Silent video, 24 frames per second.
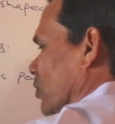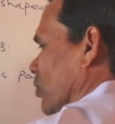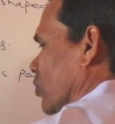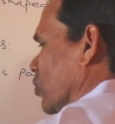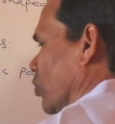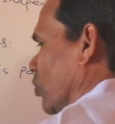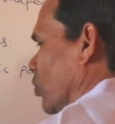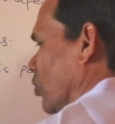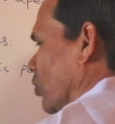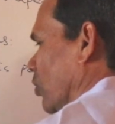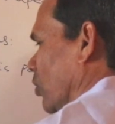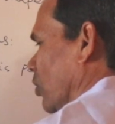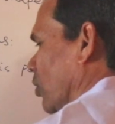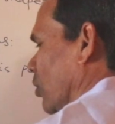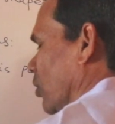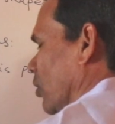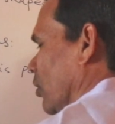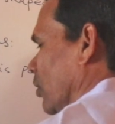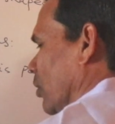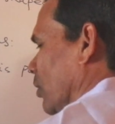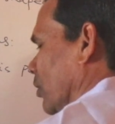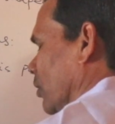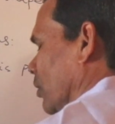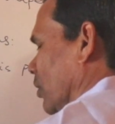So
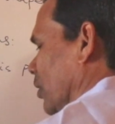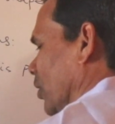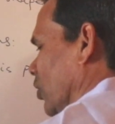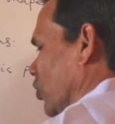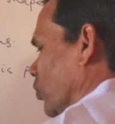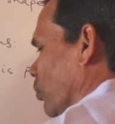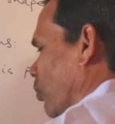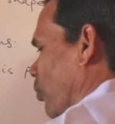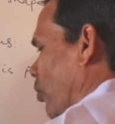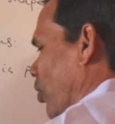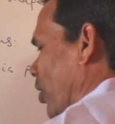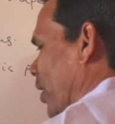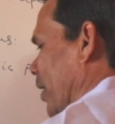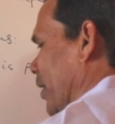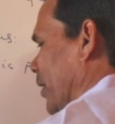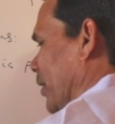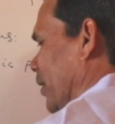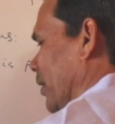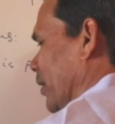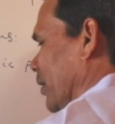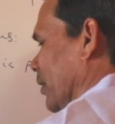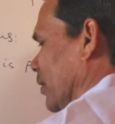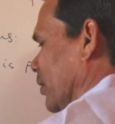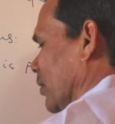this
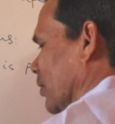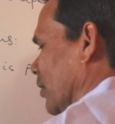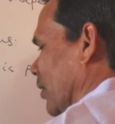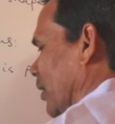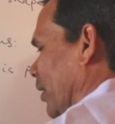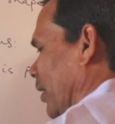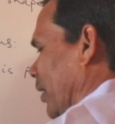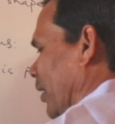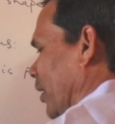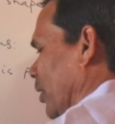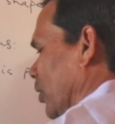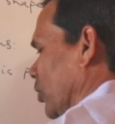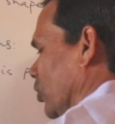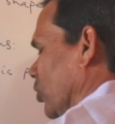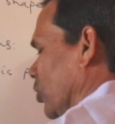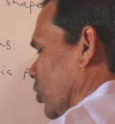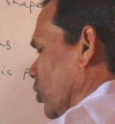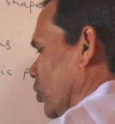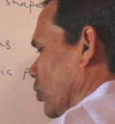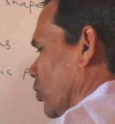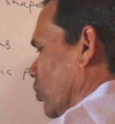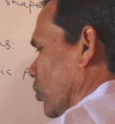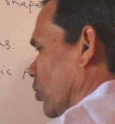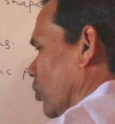point is
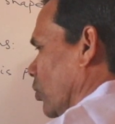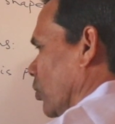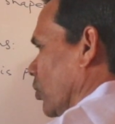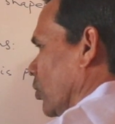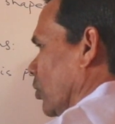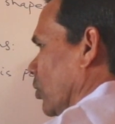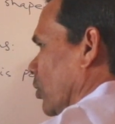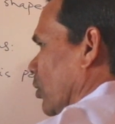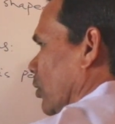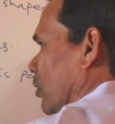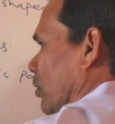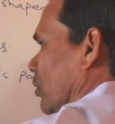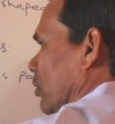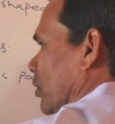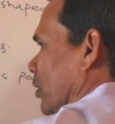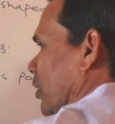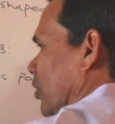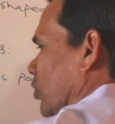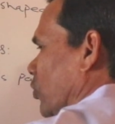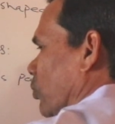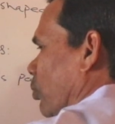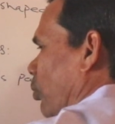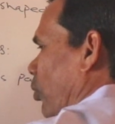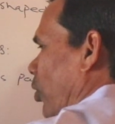a0,
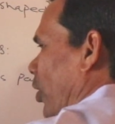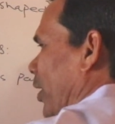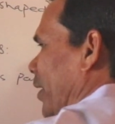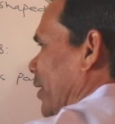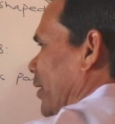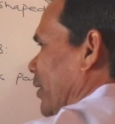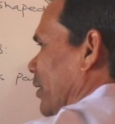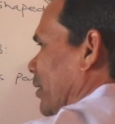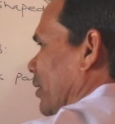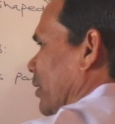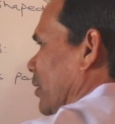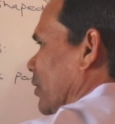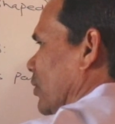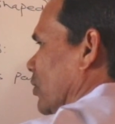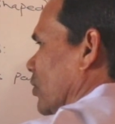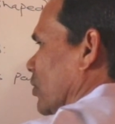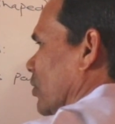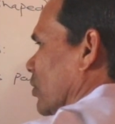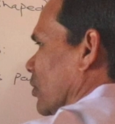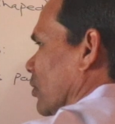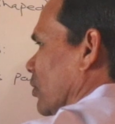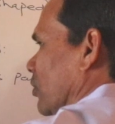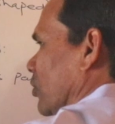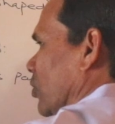this point
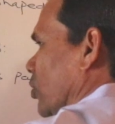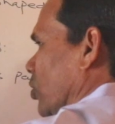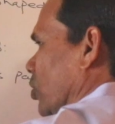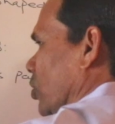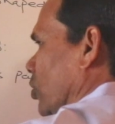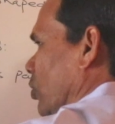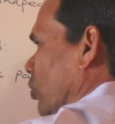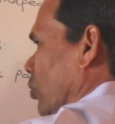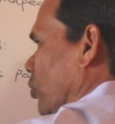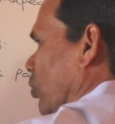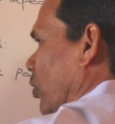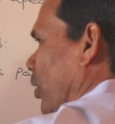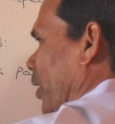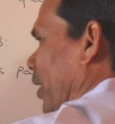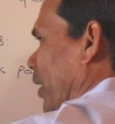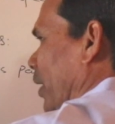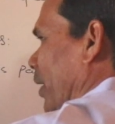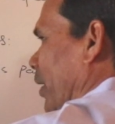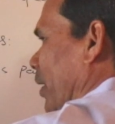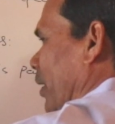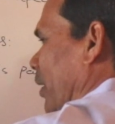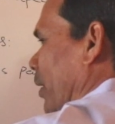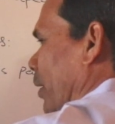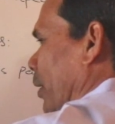is
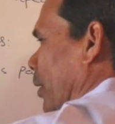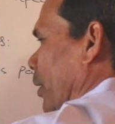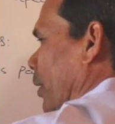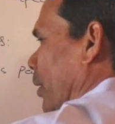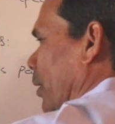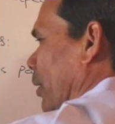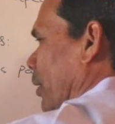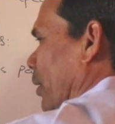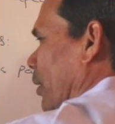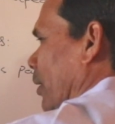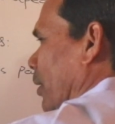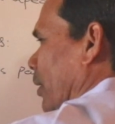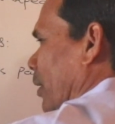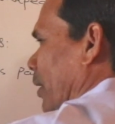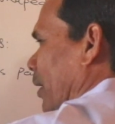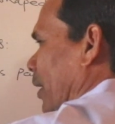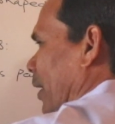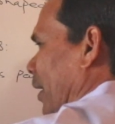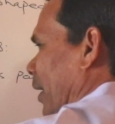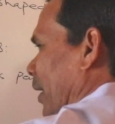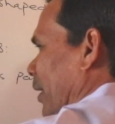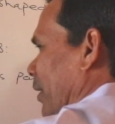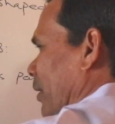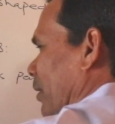0a,
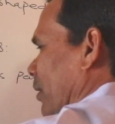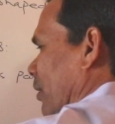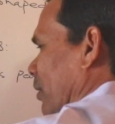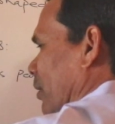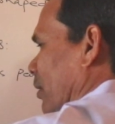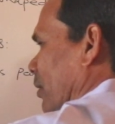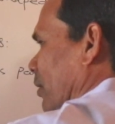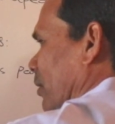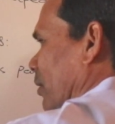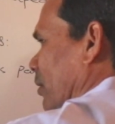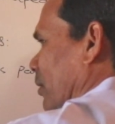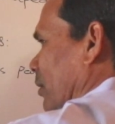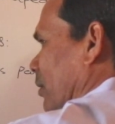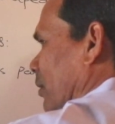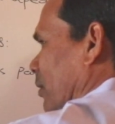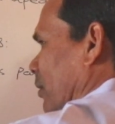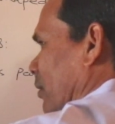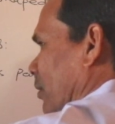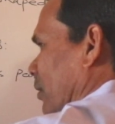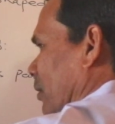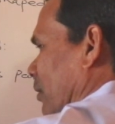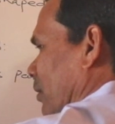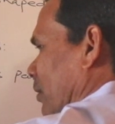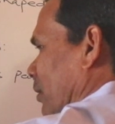and
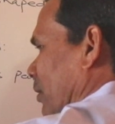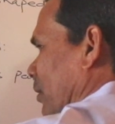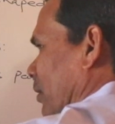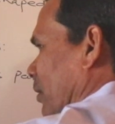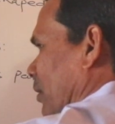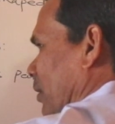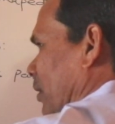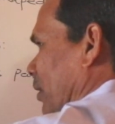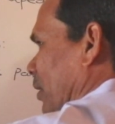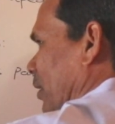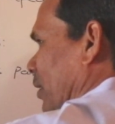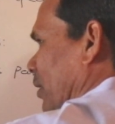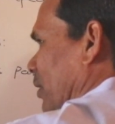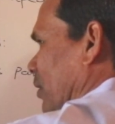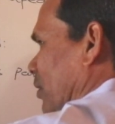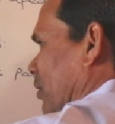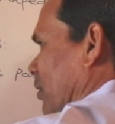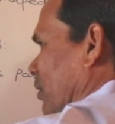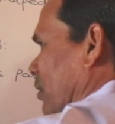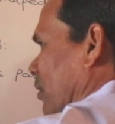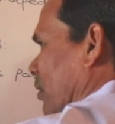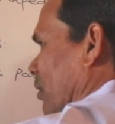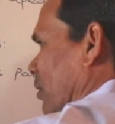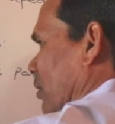here
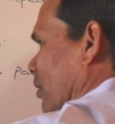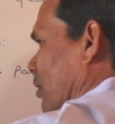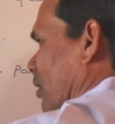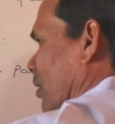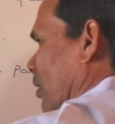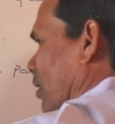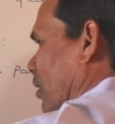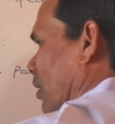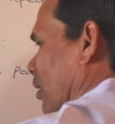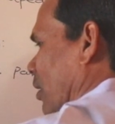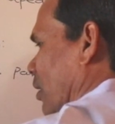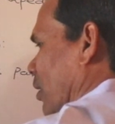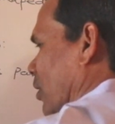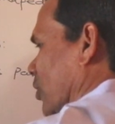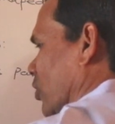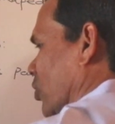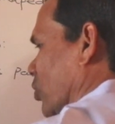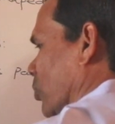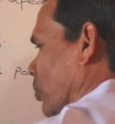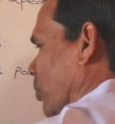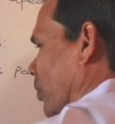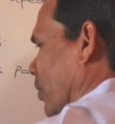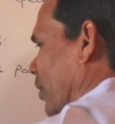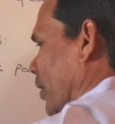is the
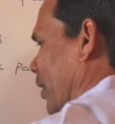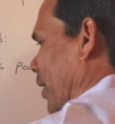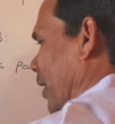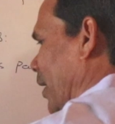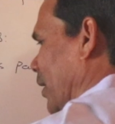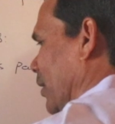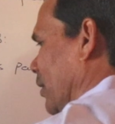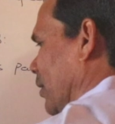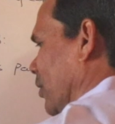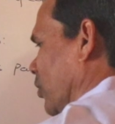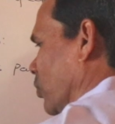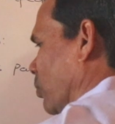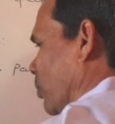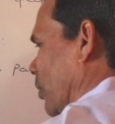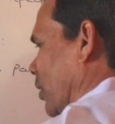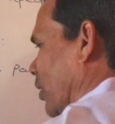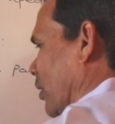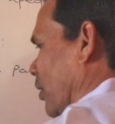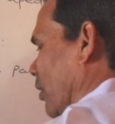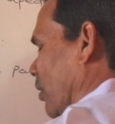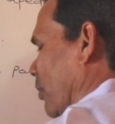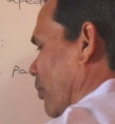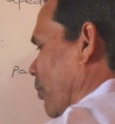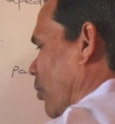cusp at this
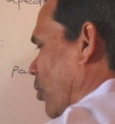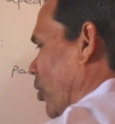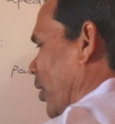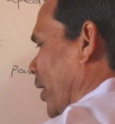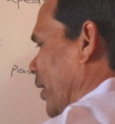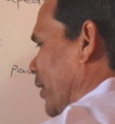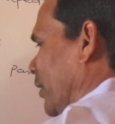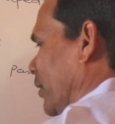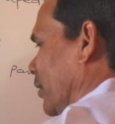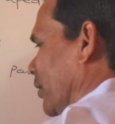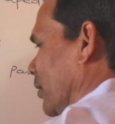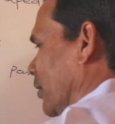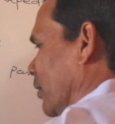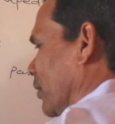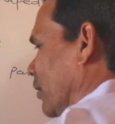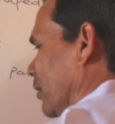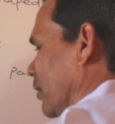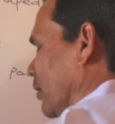particular point.